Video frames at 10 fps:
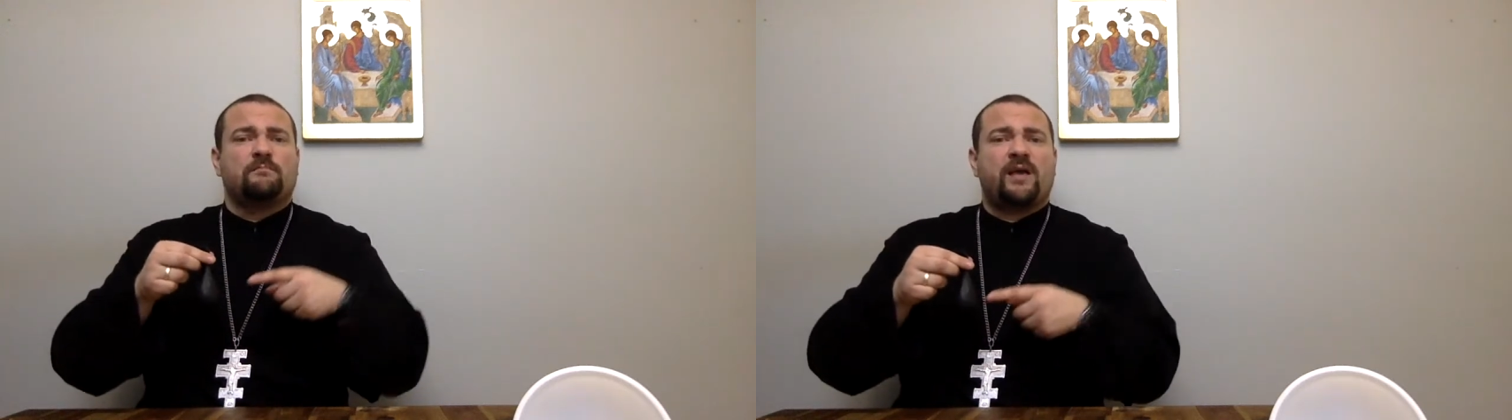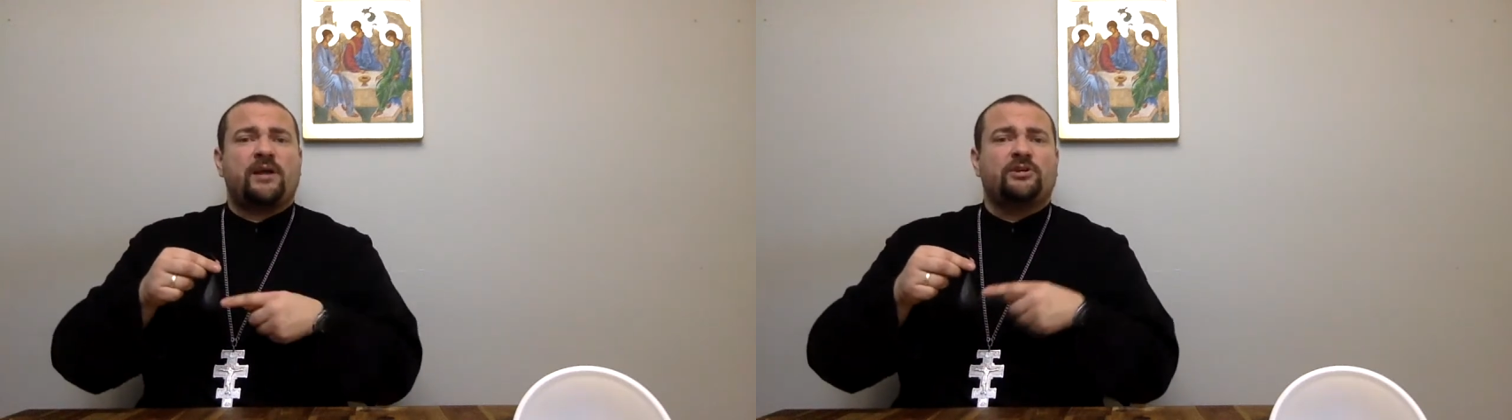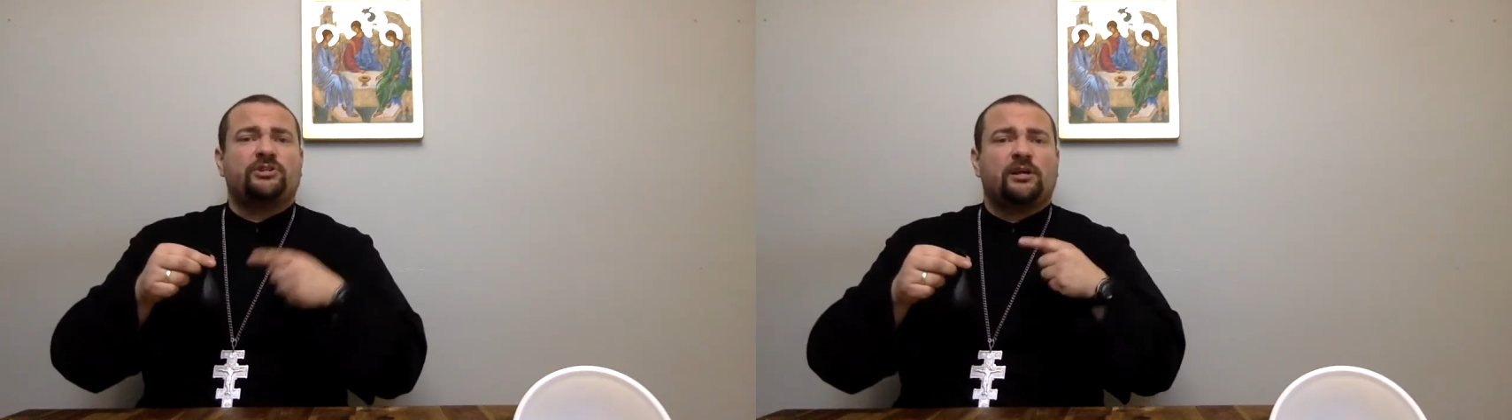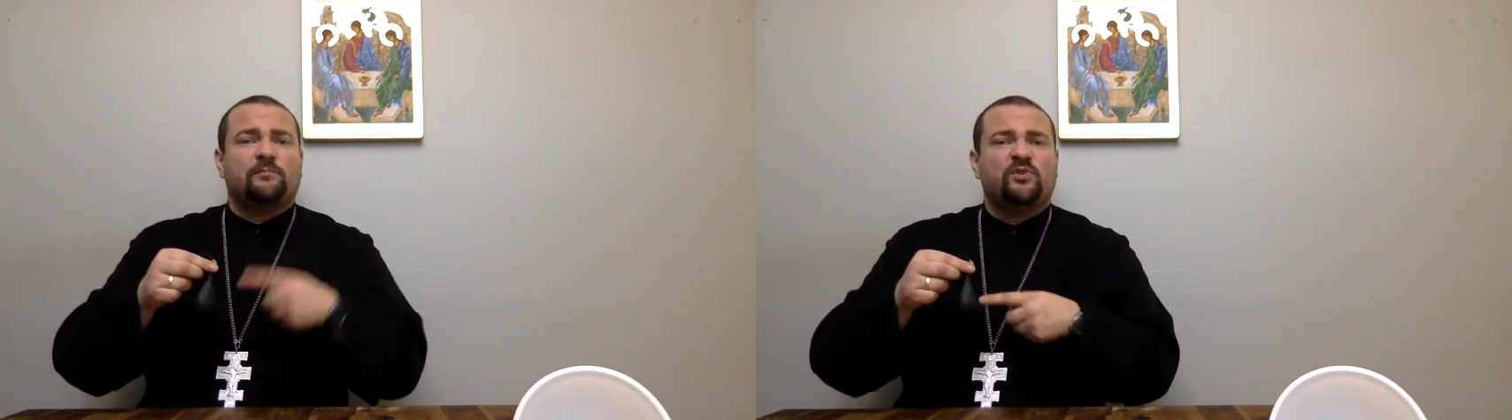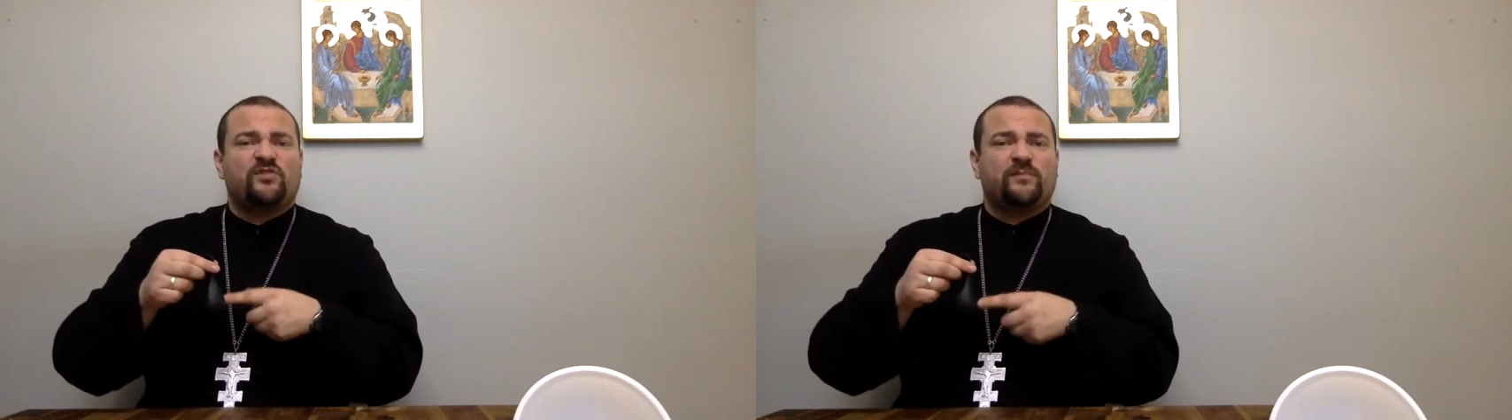energy and
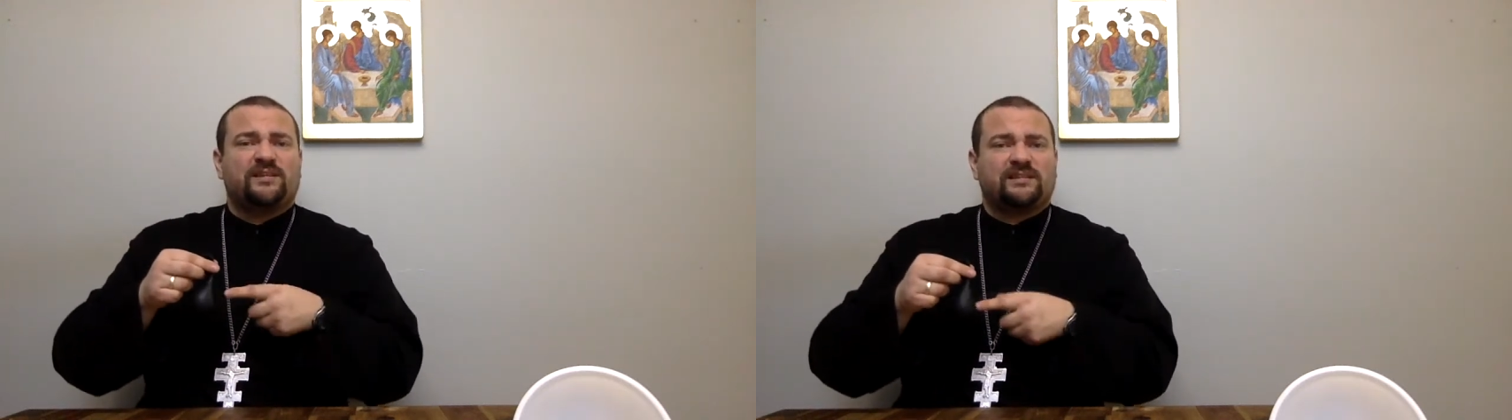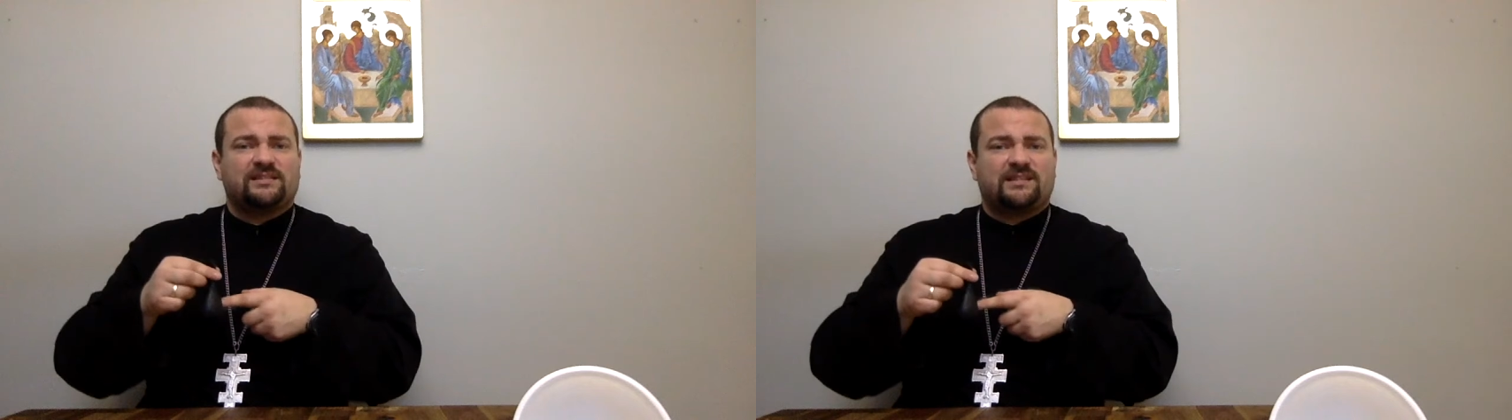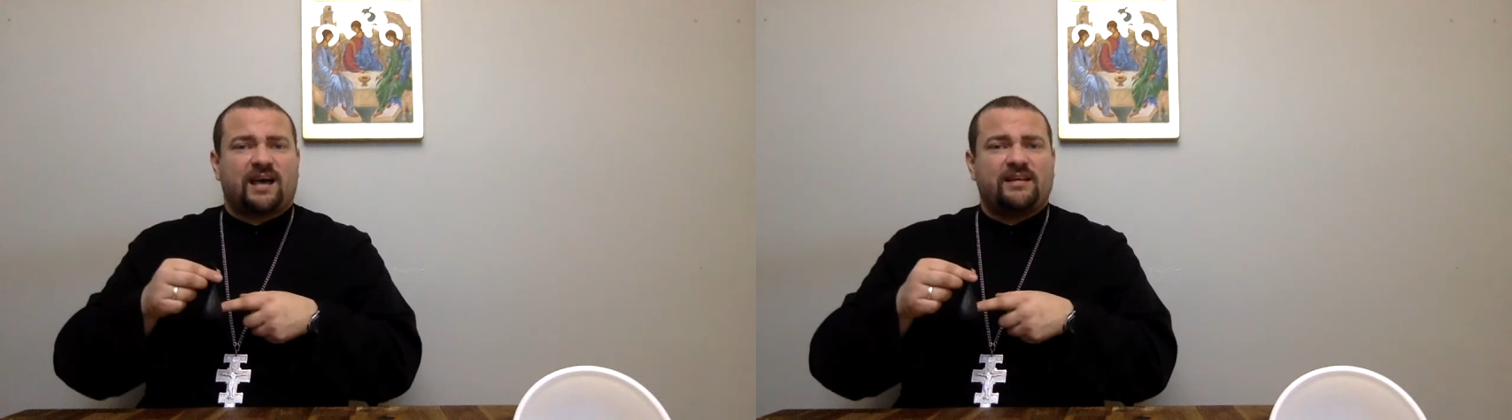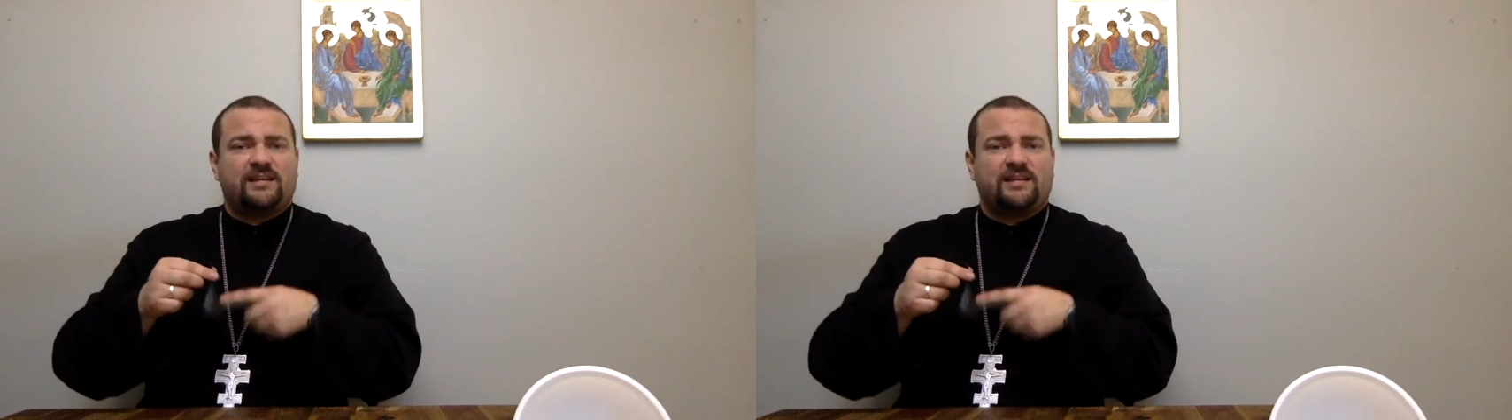movement inside